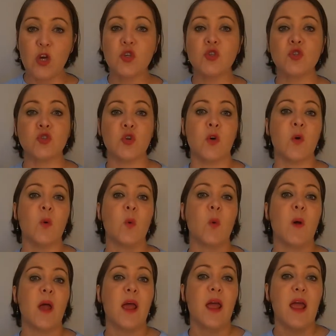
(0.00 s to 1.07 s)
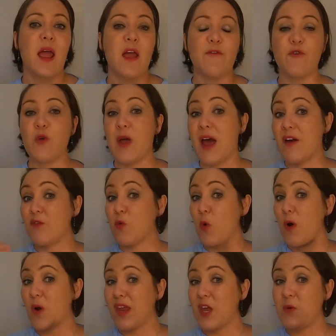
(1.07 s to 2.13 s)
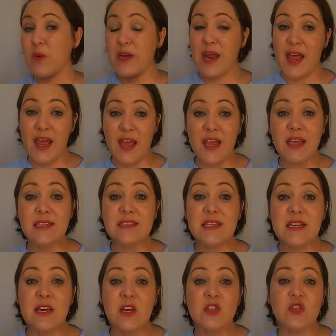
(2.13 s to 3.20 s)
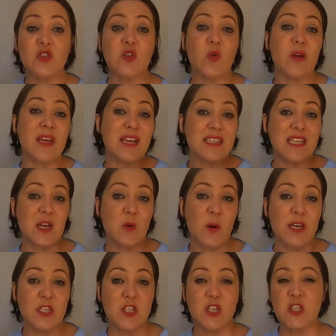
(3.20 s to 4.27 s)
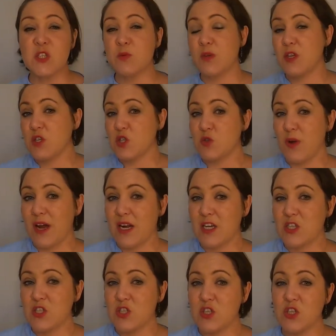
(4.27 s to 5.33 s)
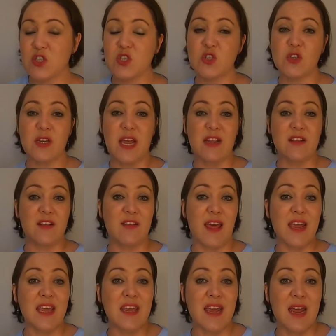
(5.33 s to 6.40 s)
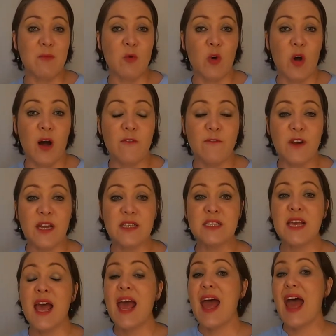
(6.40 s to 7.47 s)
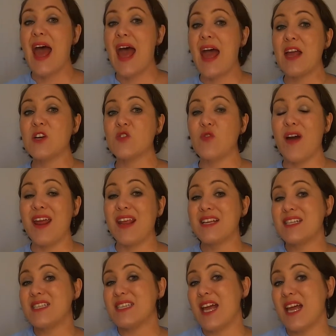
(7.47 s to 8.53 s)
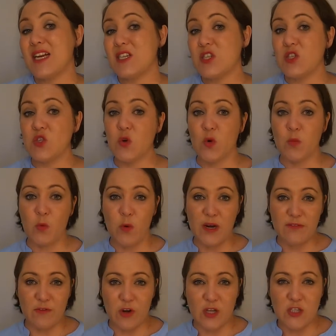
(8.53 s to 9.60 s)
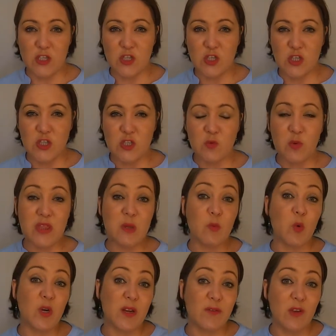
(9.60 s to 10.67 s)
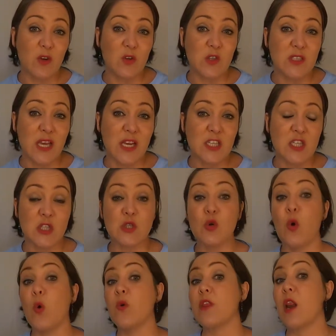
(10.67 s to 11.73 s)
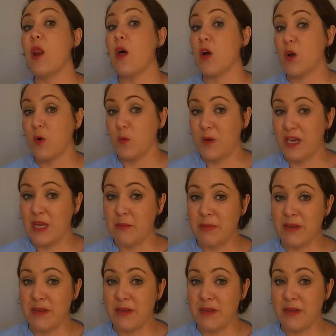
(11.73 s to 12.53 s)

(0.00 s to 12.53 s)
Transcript: So if you have Q&As, do your easy questions with your struggling students so they can gain more confidence, and try and extend your more advanced students with the more difficult sections or the longer reading